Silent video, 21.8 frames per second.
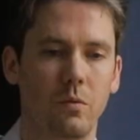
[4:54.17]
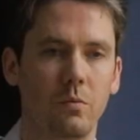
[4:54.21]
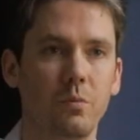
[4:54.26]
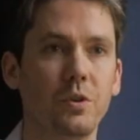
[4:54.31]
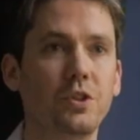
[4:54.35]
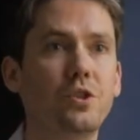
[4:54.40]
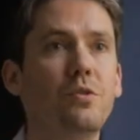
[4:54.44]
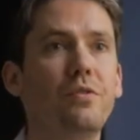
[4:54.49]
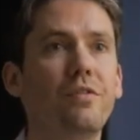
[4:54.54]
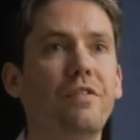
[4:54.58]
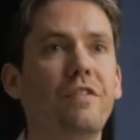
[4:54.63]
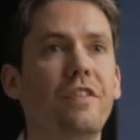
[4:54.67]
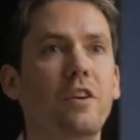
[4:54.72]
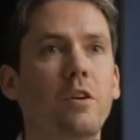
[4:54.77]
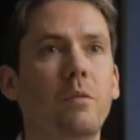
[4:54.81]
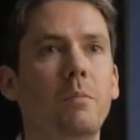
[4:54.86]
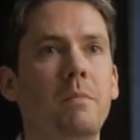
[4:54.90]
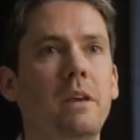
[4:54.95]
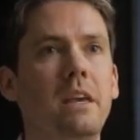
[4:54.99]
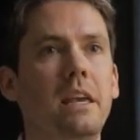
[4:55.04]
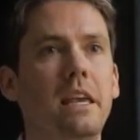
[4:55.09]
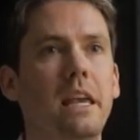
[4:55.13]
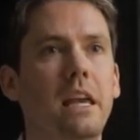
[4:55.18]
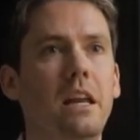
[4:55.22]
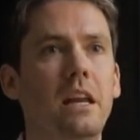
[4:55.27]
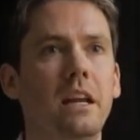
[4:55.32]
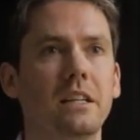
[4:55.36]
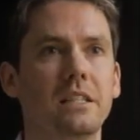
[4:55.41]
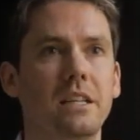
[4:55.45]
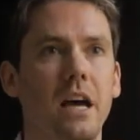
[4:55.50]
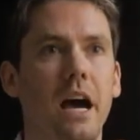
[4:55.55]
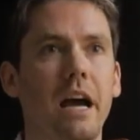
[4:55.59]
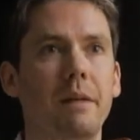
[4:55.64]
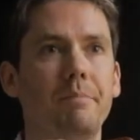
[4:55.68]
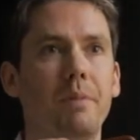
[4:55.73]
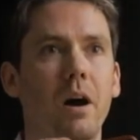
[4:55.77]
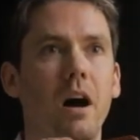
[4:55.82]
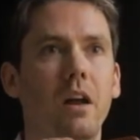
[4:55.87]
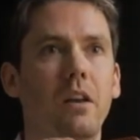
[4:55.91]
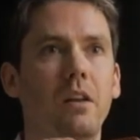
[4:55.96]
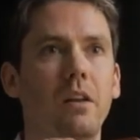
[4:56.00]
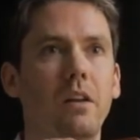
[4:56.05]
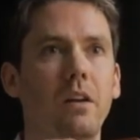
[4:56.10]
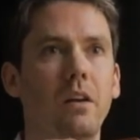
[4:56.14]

Would you film me eating a Tide Pod?